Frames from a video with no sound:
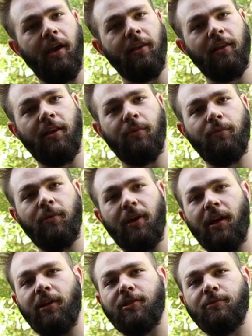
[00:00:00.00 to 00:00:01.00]
and then we
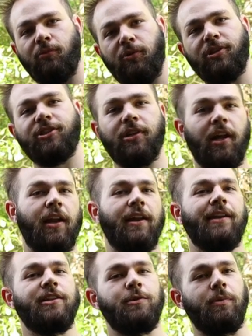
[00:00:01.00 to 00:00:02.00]
got some more
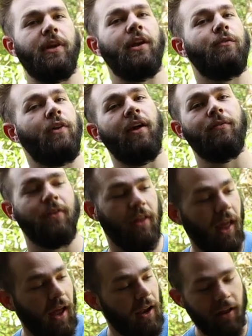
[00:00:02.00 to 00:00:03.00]
shenanigans planned for after
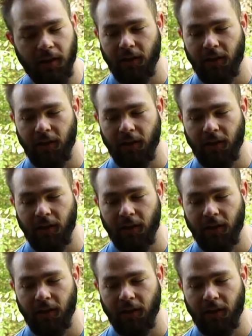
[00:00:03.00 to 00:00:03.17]
that.